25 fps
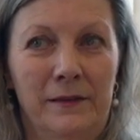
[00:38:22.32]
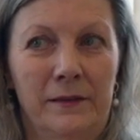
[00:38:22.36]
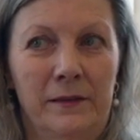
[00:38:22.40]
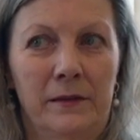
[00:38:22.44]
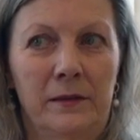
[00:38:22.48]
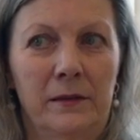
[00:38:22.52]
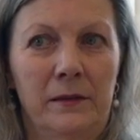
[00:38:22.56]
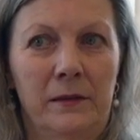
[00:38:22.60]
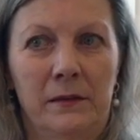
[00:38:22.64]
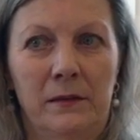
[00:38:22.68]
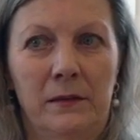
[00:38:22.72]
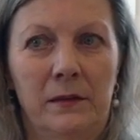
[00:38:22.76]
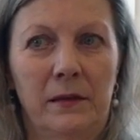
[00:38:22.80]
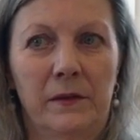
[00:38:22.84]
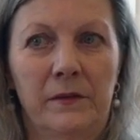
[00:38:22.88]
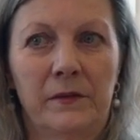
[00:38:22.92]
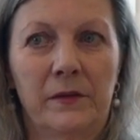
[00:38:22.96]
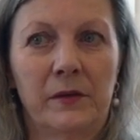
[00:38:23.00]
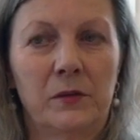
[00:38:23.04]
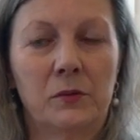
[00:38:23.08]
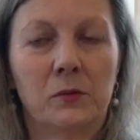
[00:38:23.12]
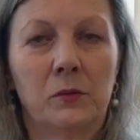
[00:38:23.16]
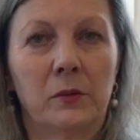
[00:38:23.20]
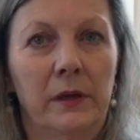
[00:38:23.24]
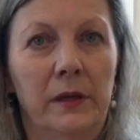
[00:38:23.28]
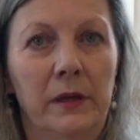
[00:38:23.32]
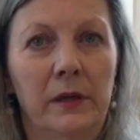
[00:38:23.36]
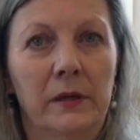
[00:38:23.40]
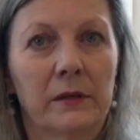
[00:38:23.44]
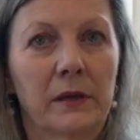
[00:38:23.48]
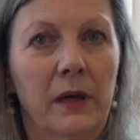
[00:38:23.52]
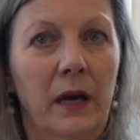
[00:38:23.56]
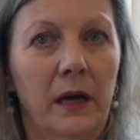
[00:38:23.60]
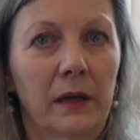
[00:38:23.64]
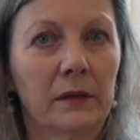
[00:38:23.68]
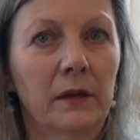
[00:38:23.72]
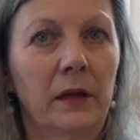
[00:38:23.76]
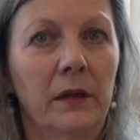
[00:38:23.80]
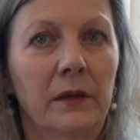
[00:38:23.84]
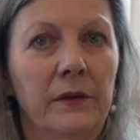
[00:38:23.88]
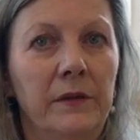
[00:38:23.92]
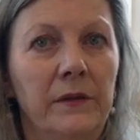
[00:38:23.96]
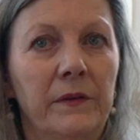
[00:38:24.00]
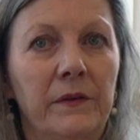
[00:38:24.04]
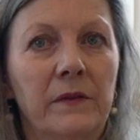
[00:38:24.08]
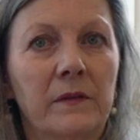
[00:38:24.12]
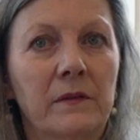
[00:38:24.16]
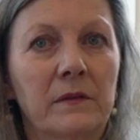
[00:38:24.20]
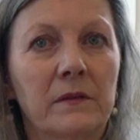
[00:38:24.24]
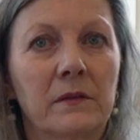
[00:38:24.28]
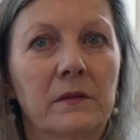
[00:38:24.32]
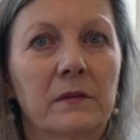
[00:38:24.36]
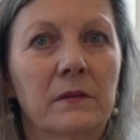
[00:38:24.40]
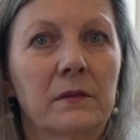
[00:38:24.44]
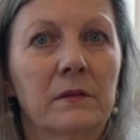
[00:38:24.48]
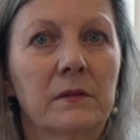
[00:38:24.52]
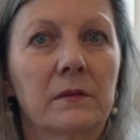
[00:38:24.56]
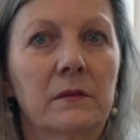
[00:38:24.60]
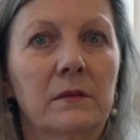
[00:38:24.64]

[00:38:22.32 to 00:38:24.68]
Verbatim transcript: Uh, as a Jungian analyst,